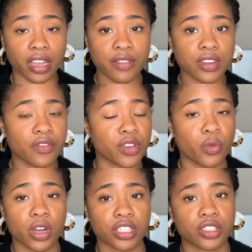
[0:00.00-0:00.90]
Even if you
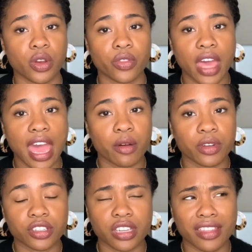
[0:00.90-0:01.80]
want to know that,
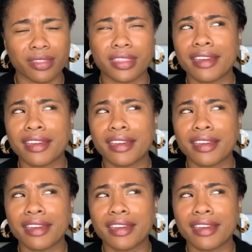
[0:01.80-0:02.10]
which I